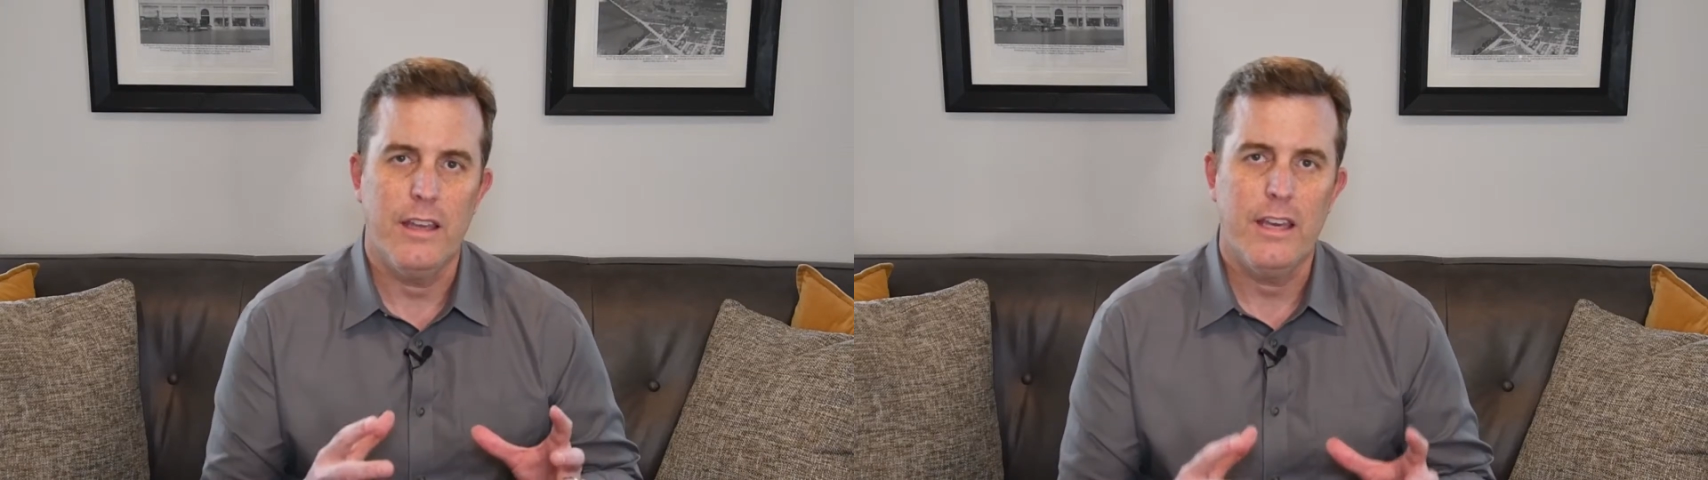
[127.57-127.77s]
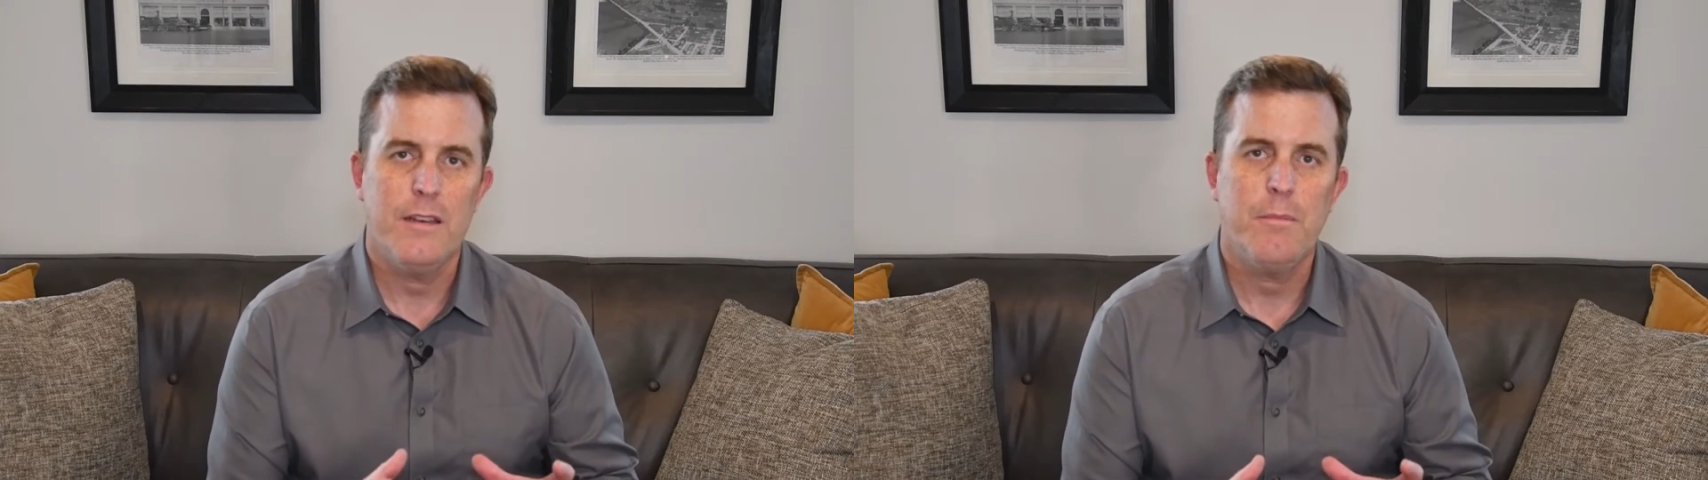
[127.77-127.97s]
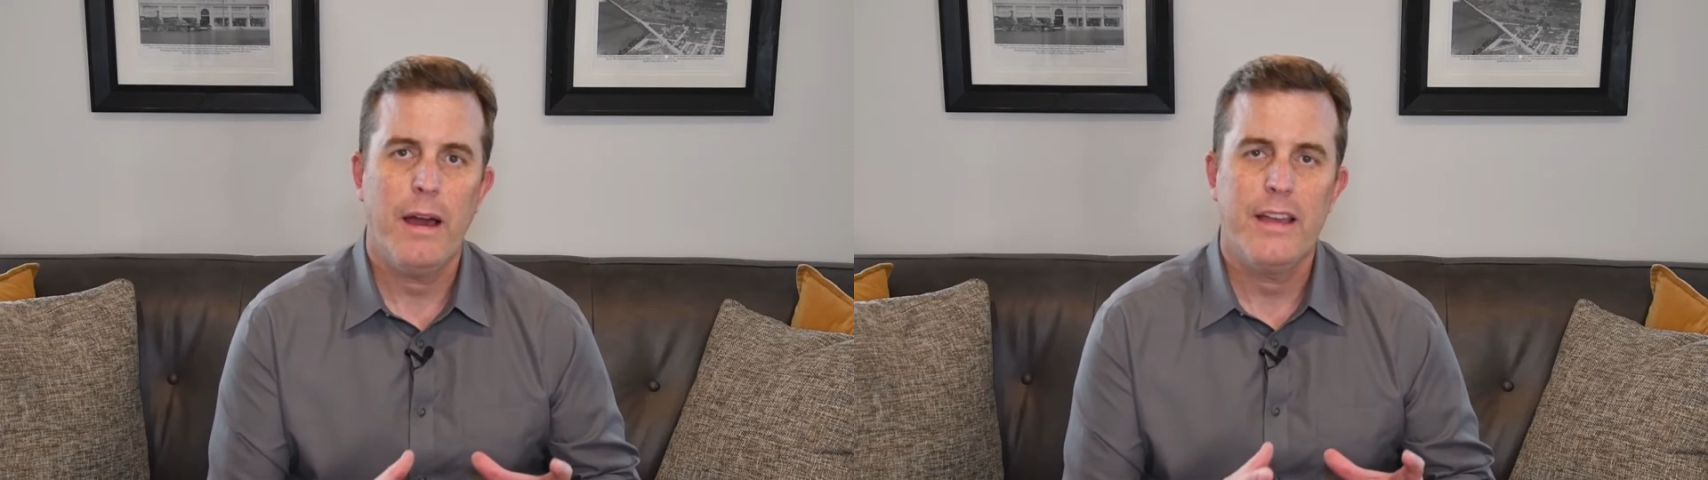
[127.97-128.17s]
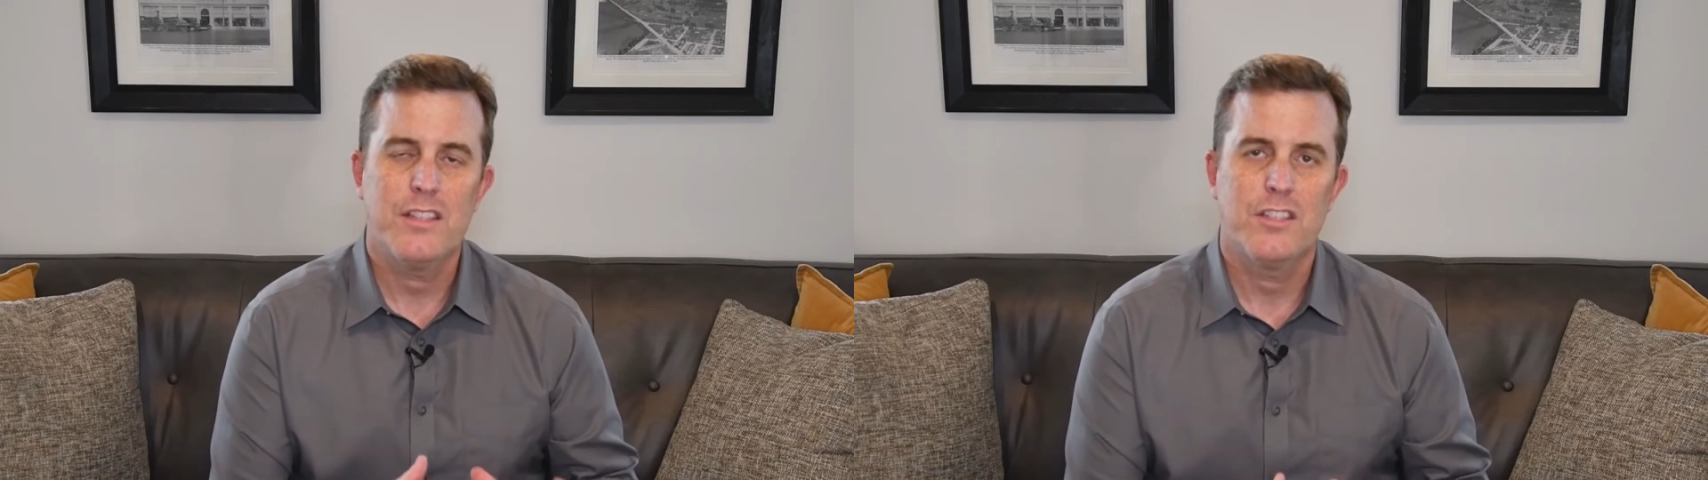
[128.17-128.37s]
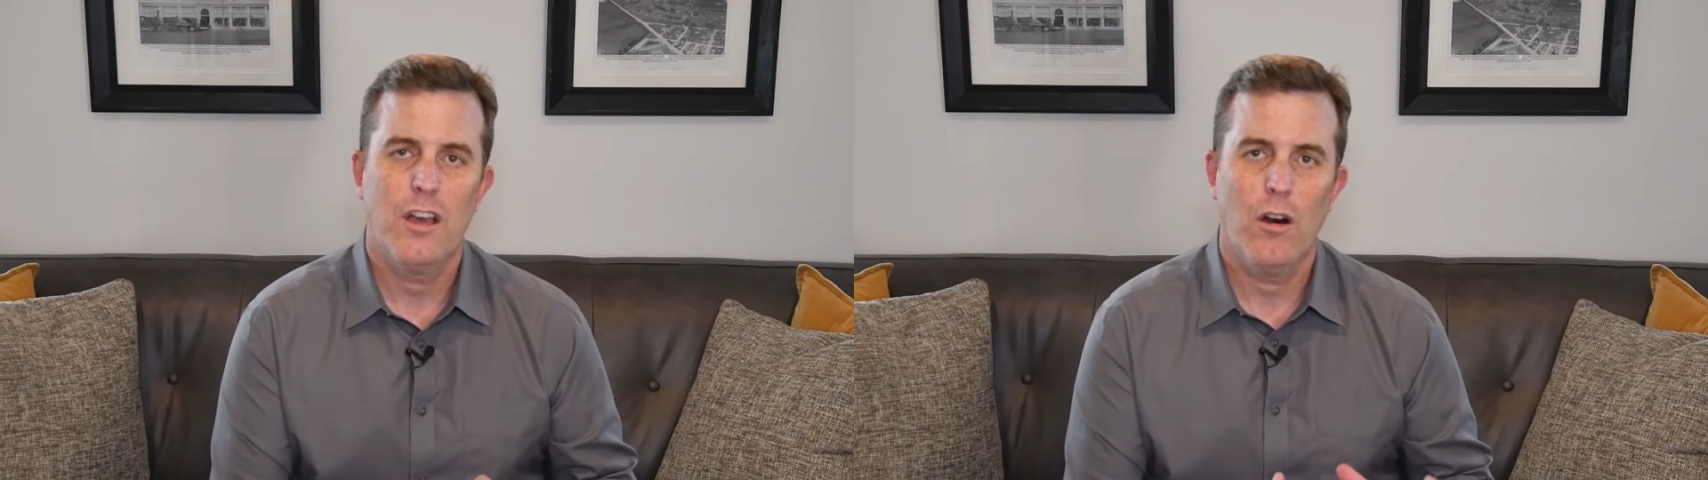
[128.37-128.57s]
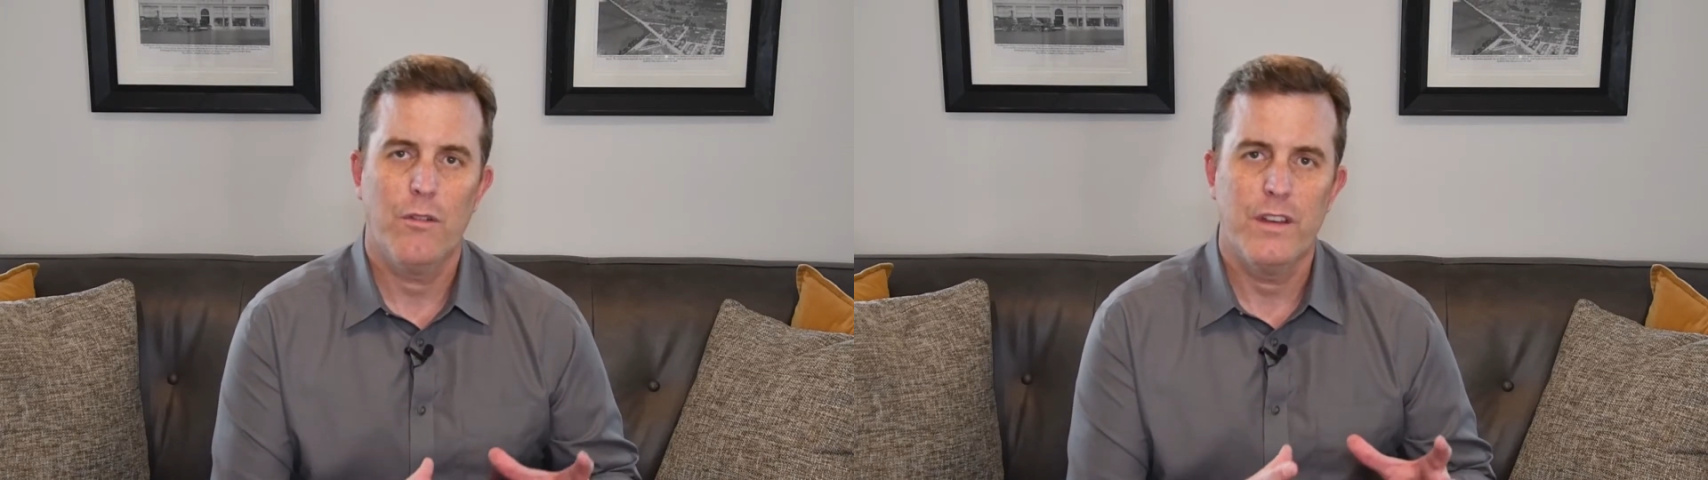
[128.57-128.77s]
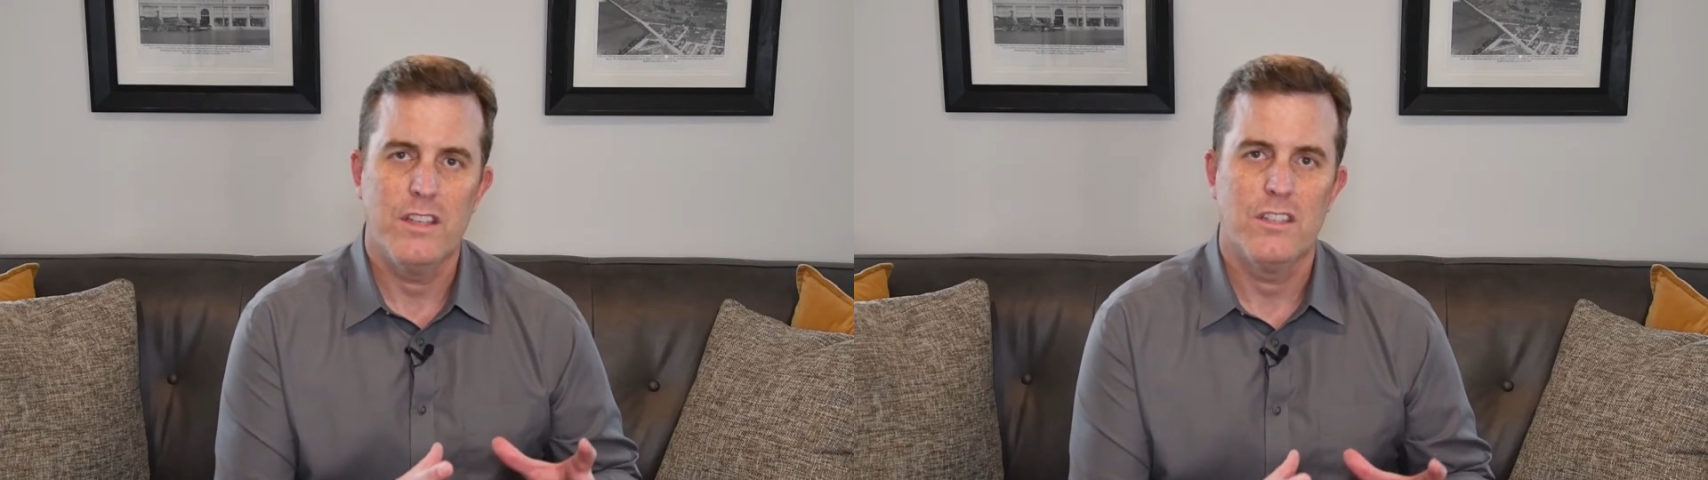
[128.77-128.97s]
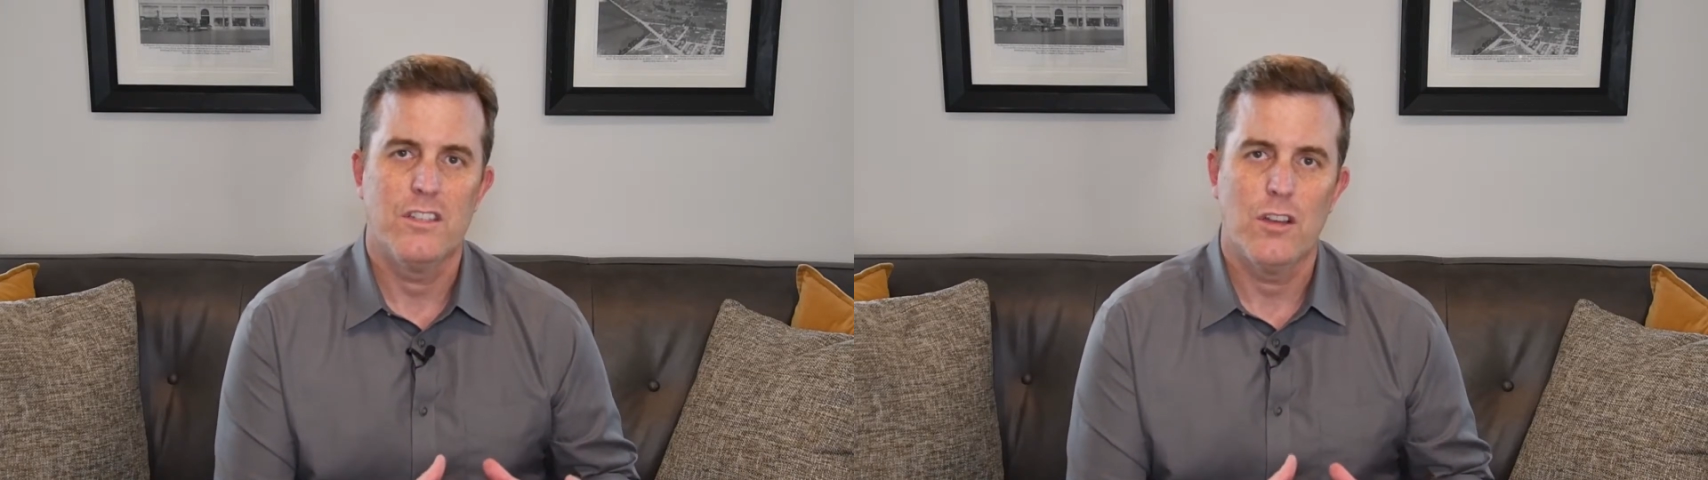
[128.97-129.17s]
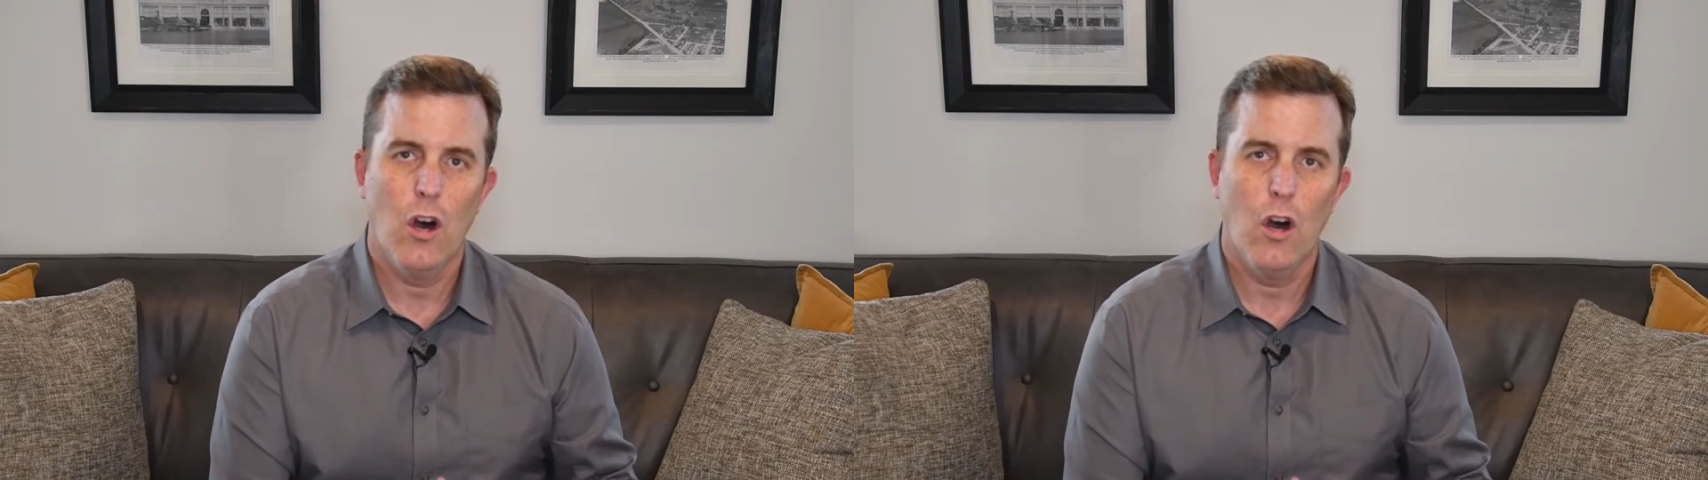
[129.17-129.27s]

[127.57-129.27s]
it by itself is its